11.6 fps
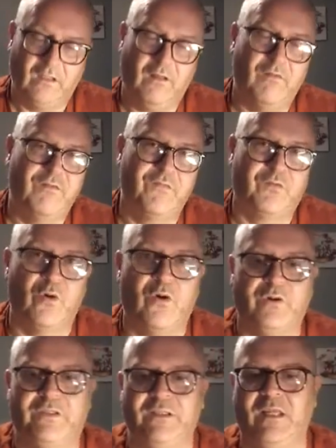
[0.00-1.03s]
The love of
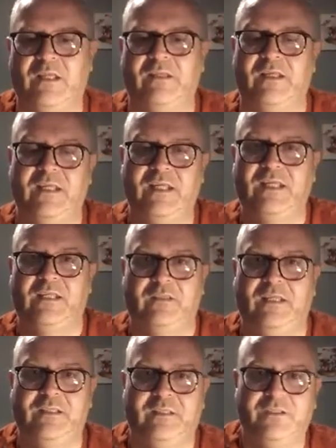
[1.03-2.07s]
God, that He
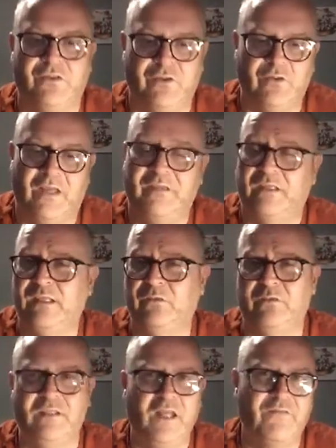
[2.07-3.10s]
created you and that
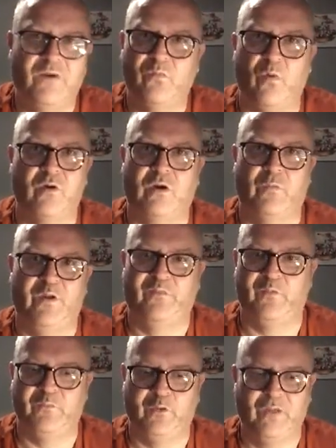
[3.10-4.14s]
He'll never walk away
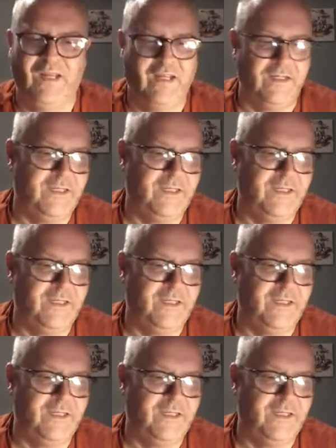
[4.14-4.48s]
from you.